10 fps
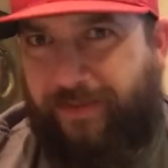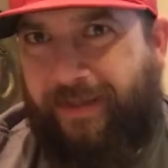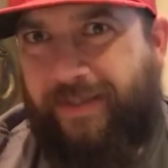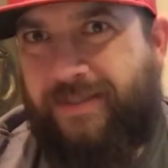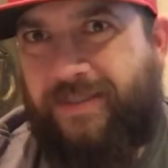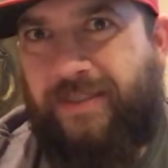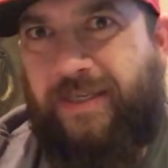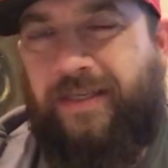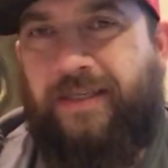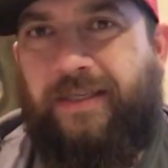think it's
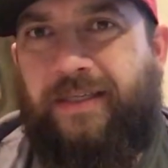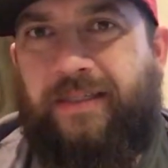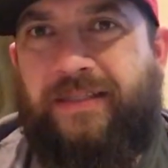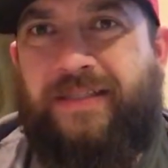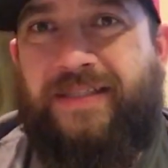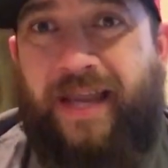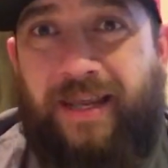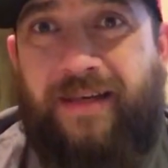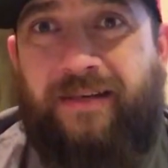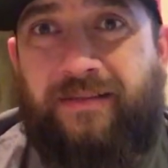the
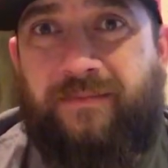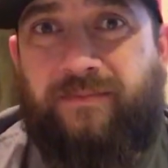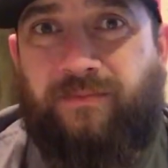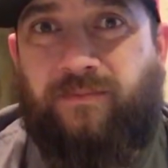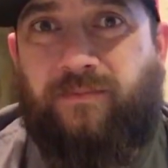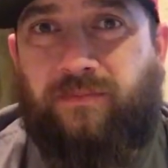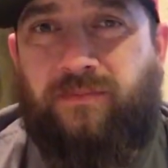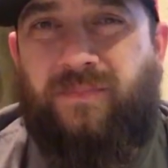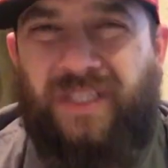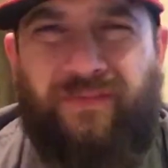second.
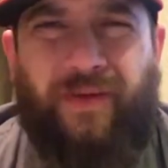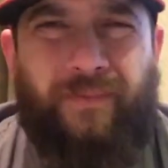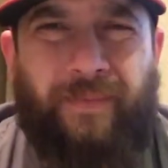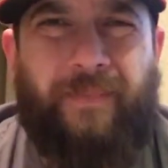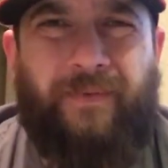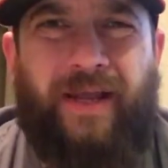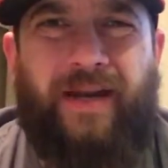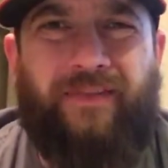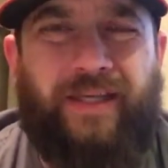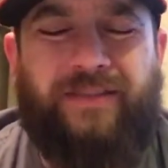If I remember right,
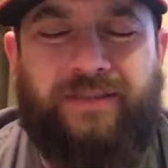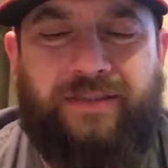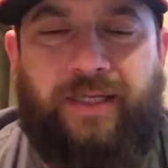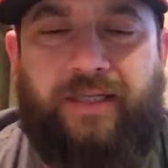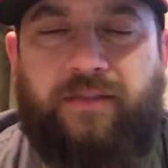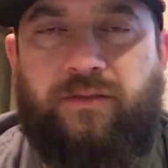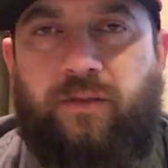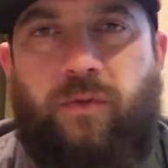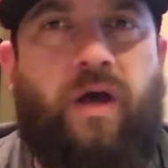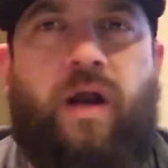I think it's the second. So
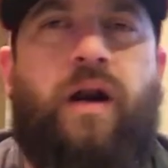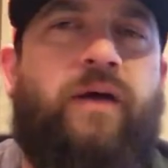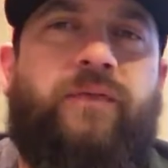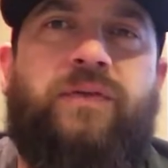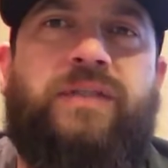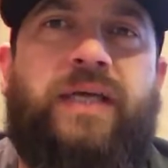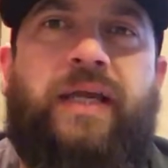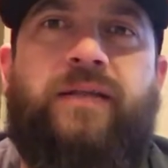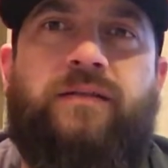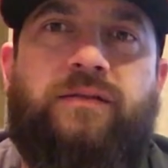we'll cut it off on the
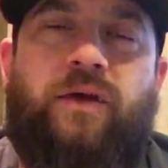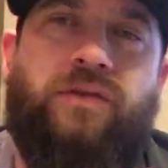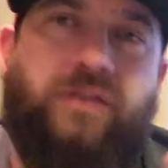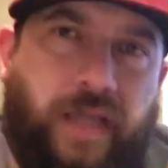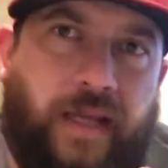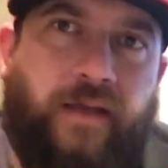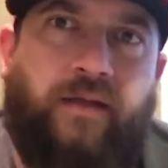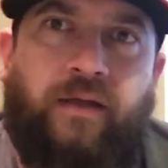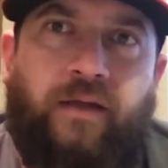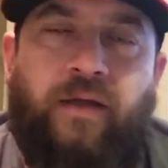second. So on the second,
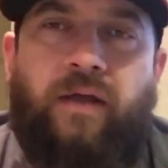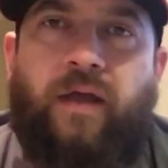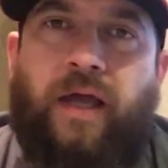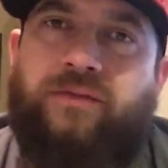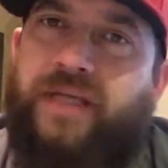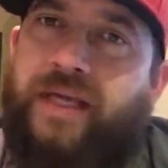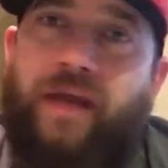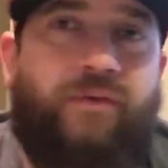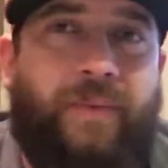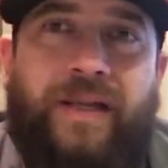I'll take
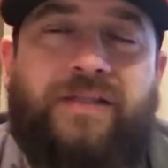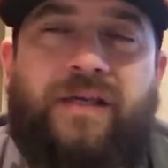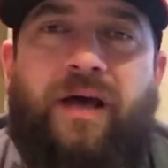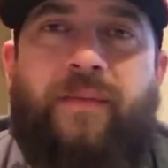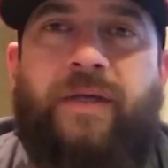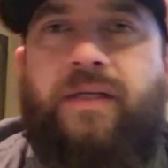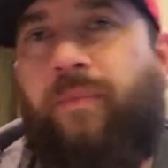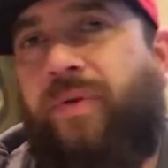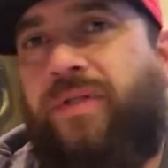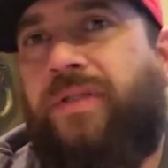everybody's comment. I'll
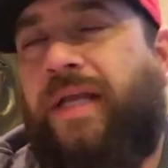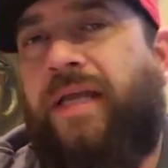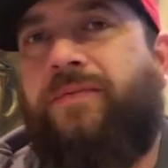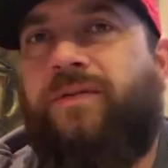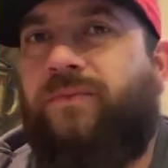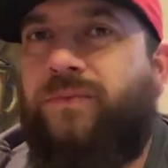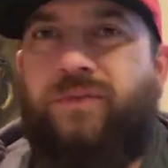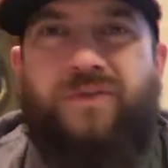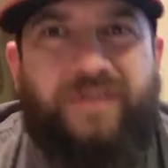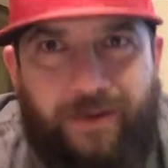put your names, and we'll
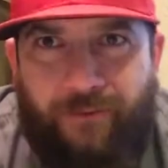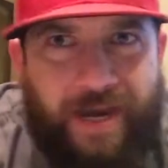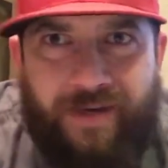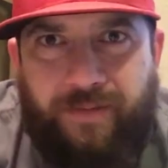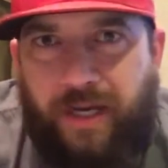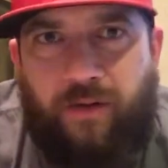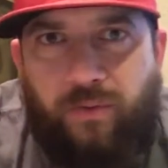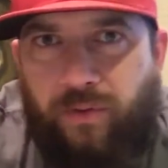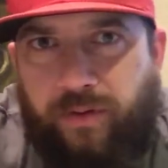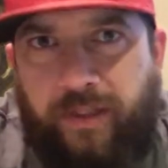use that
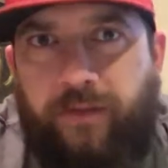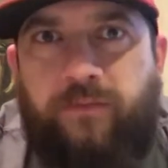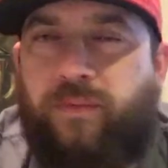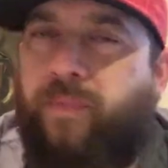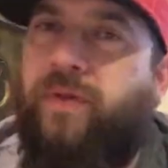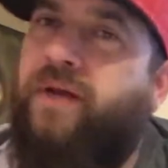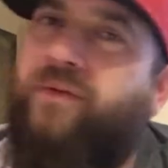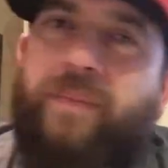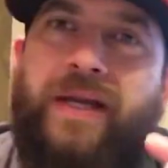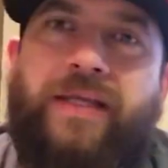random.org deal. We'll put
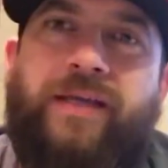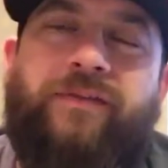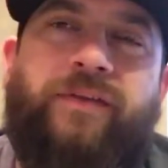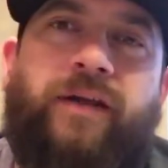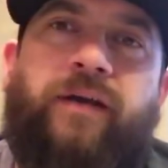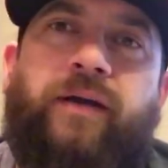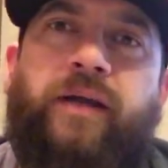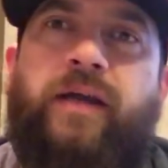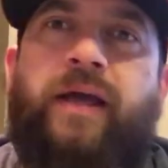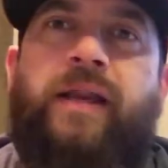everybody in there,
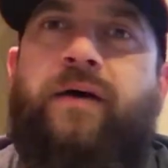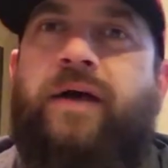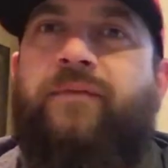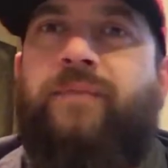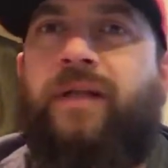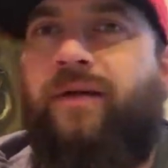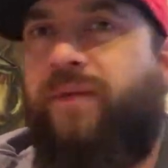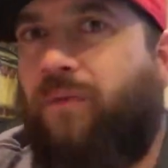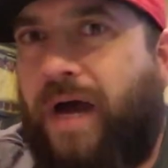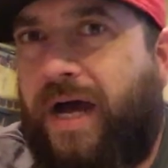and I'll have my
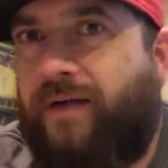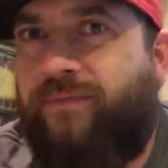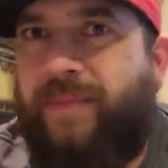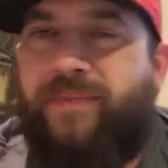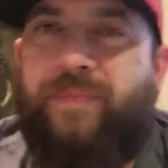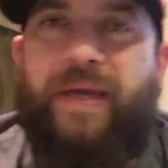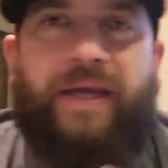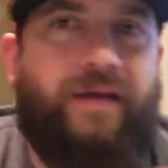lovely wife maybe pick a